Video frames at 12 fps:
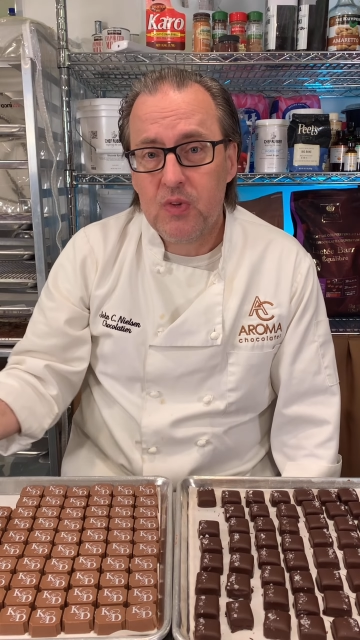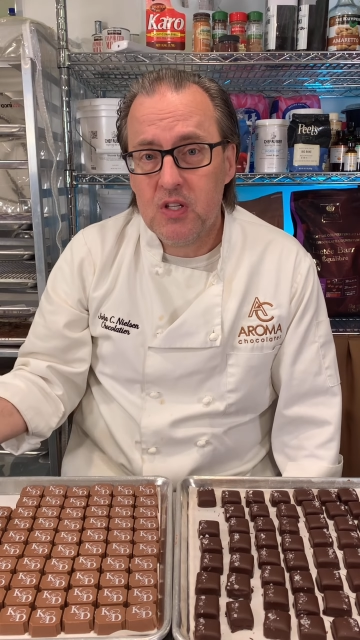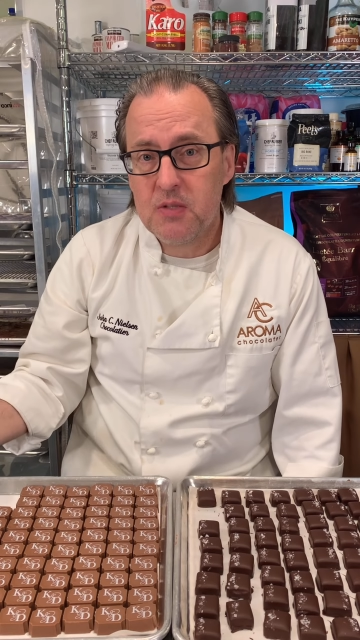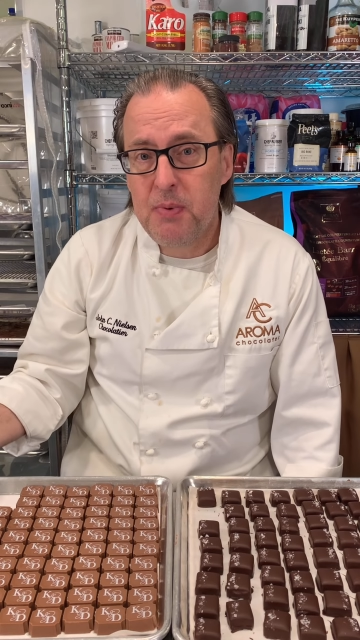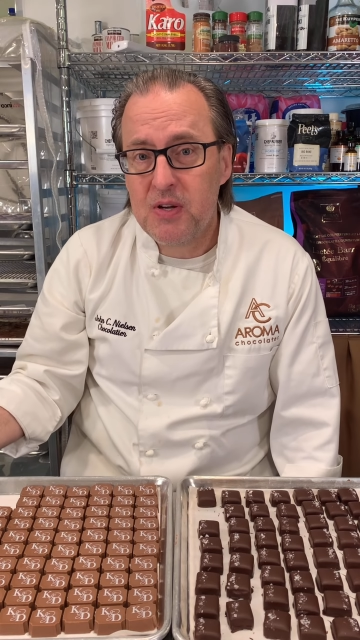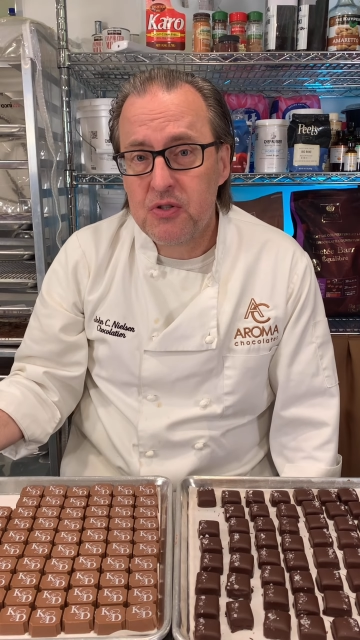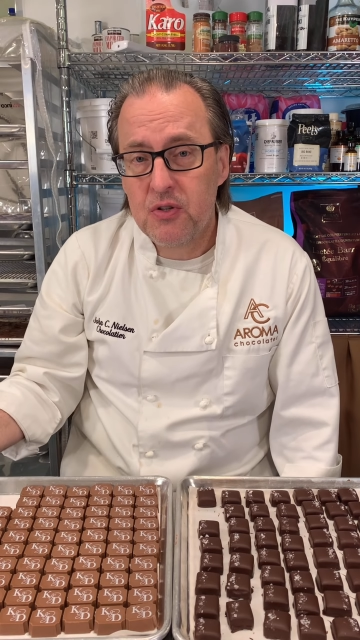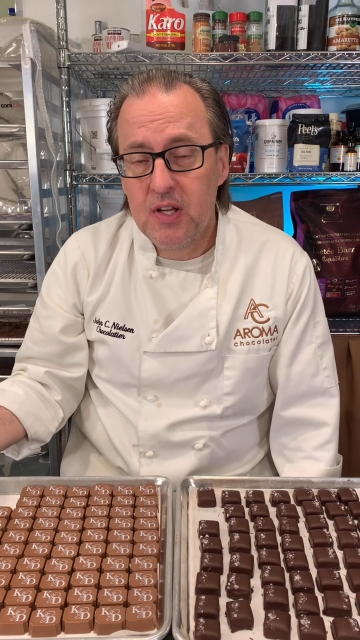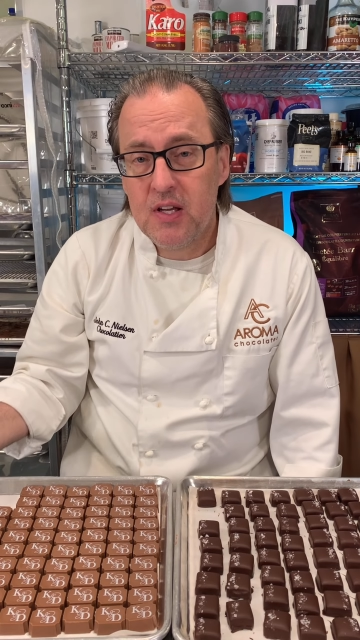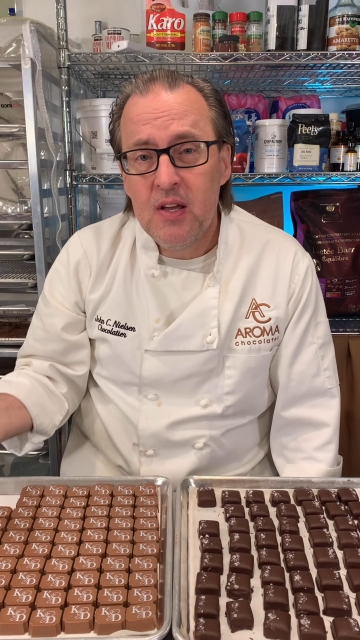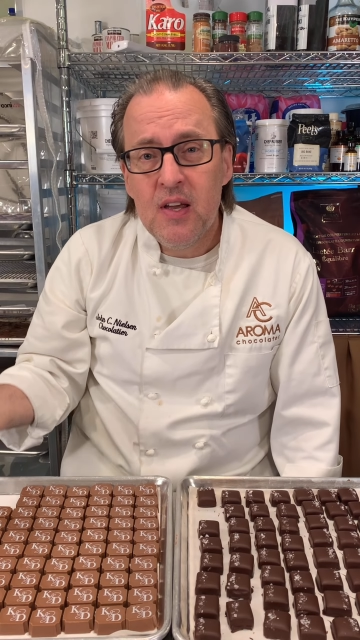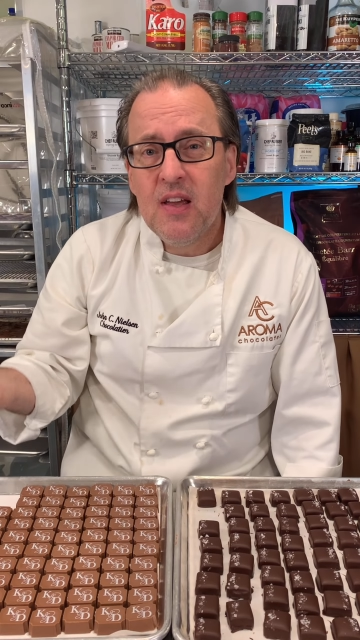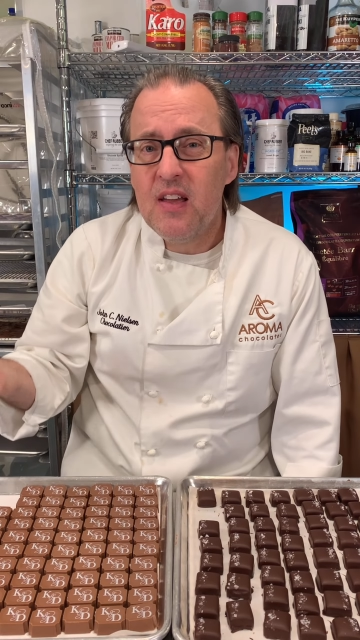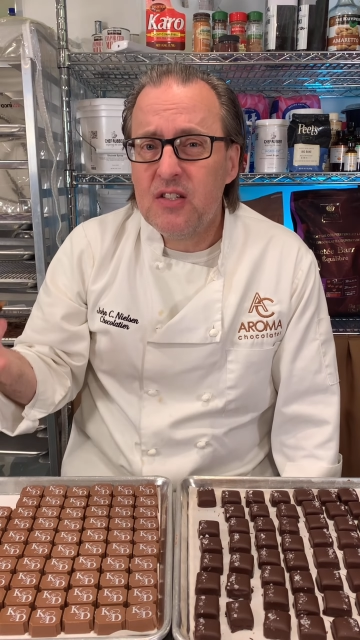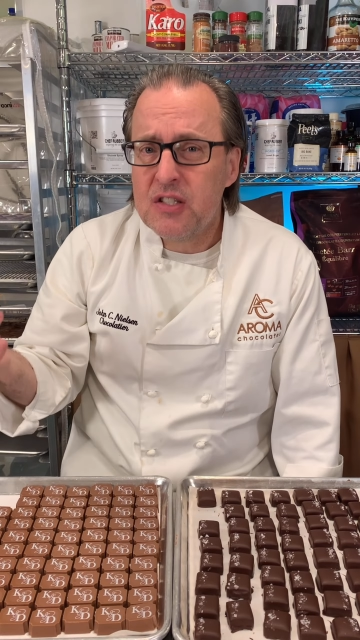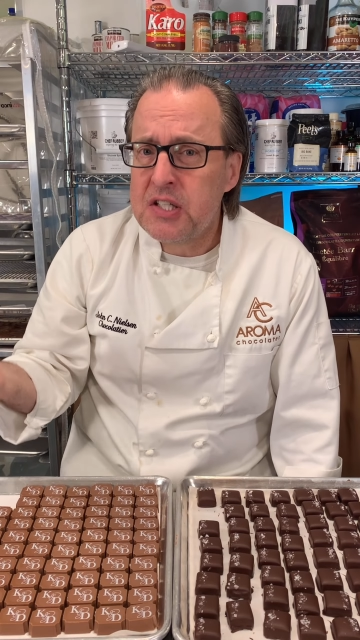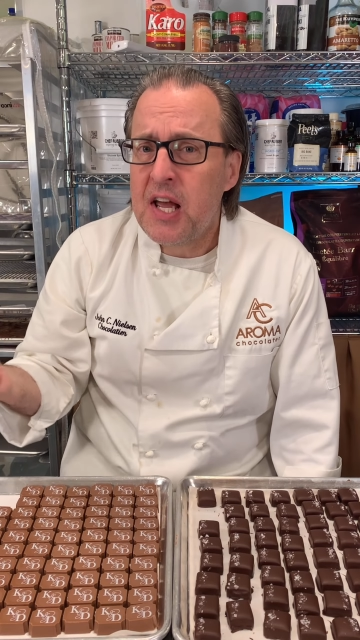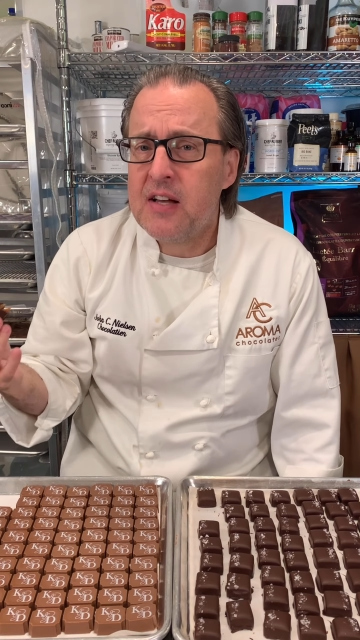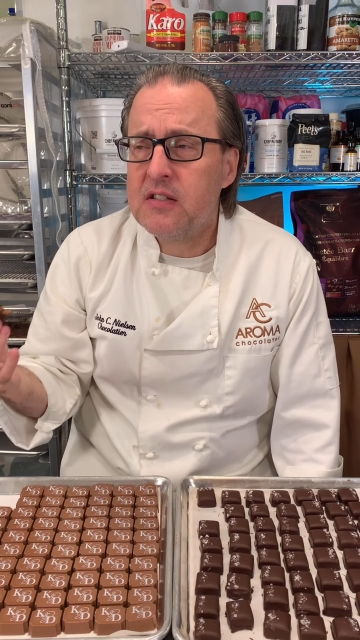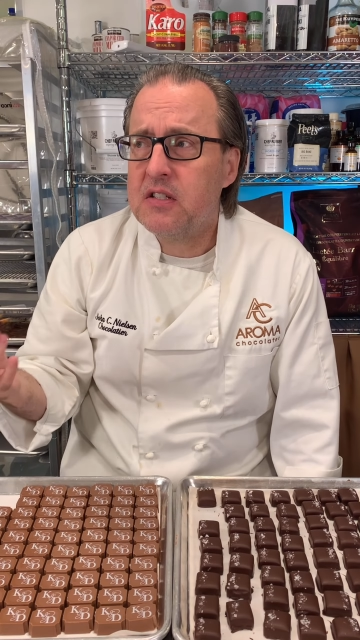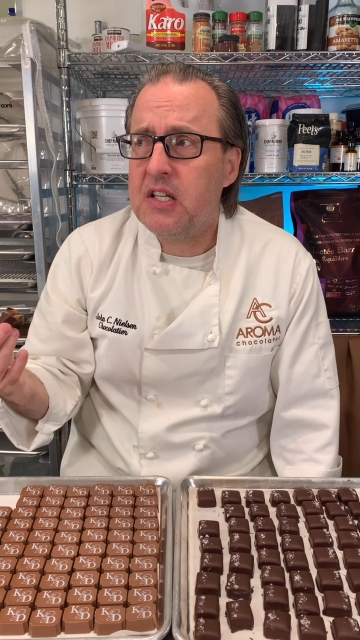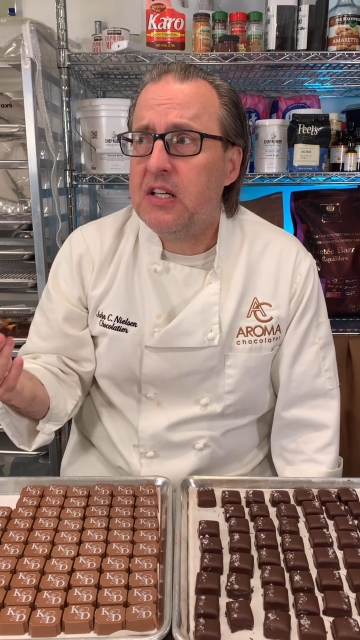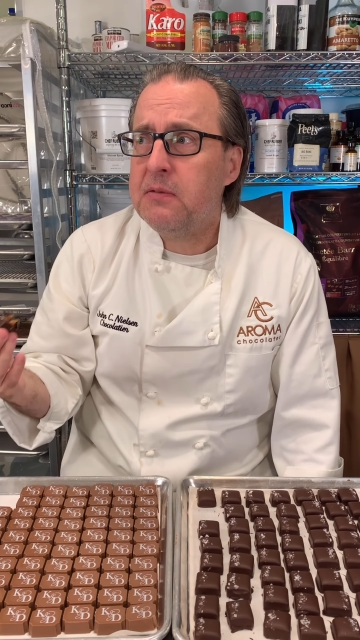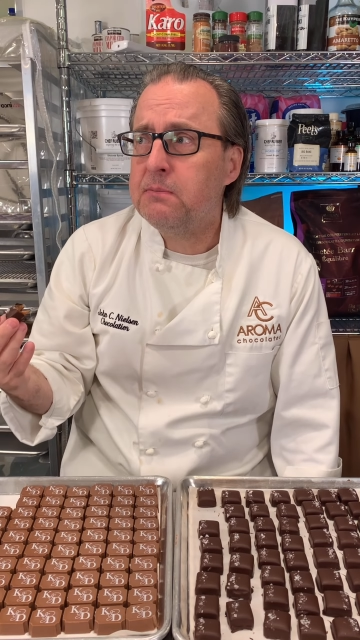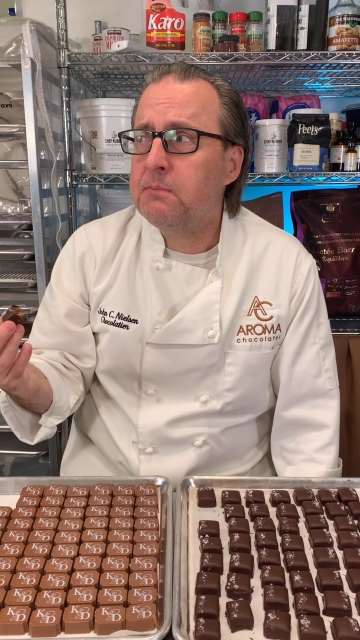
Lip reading: especially. It just has the